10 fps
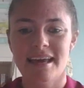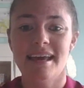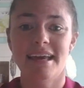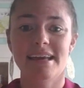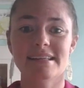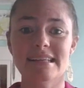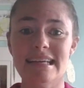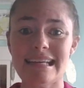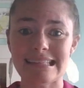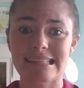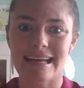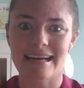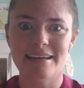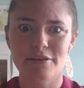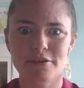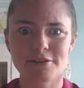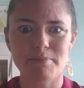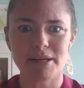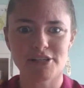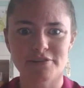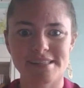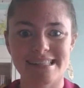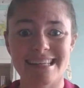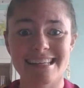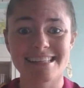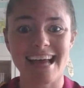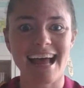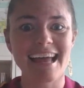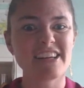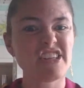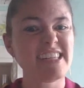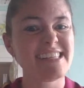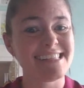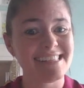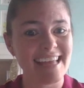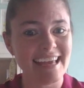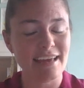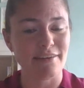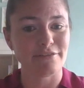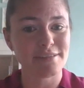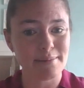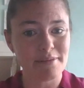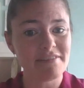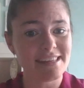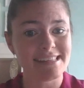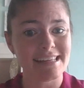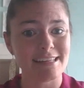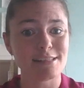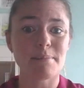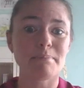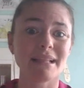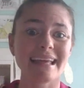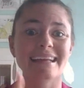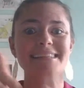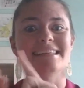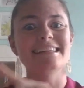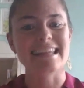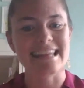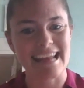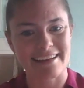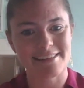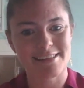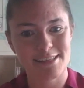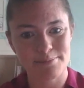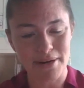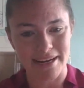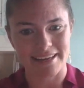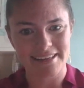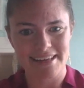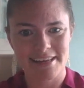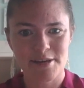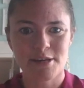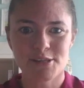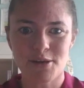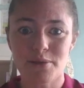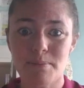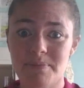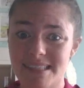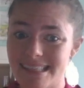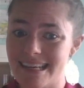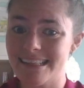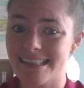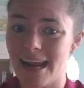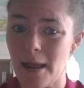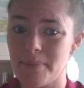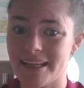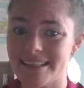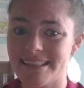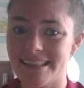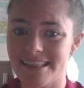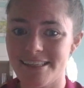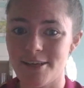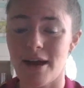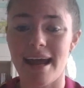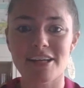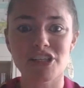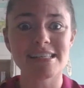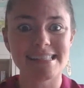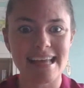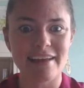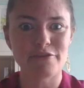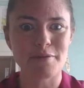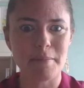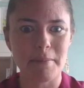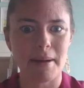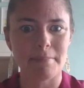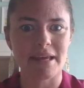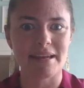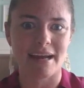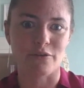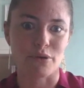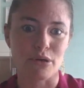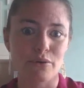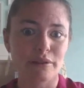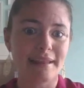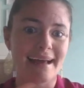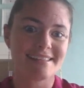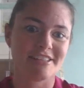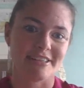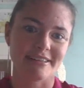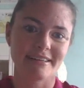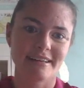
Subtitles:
And inside, there's a bunch of seeds. I actually save some of the seeds to plant next spring. So the seeds that I planted this year, I actually saved from a pumpkin I grew last year.